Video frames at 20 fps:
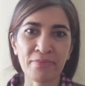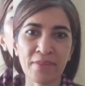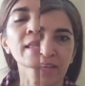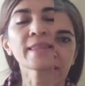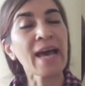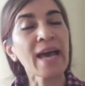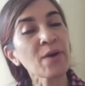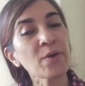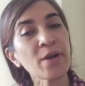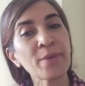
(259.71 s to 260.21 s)

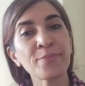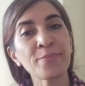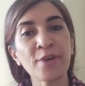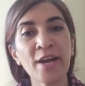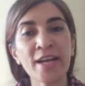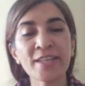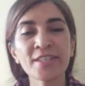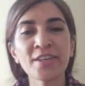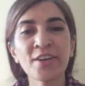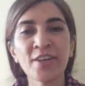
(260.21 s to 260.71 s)
Now a
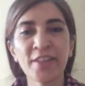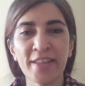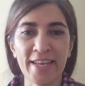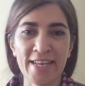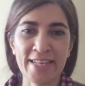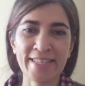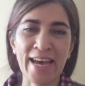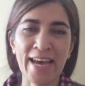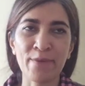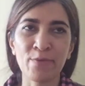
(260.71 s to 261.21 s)
practical
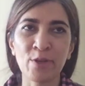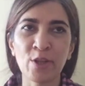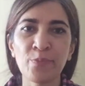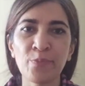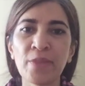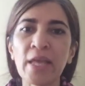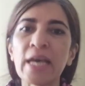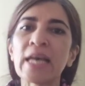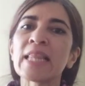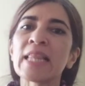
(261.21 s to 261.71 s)

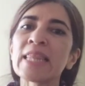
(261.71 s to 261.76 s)
example.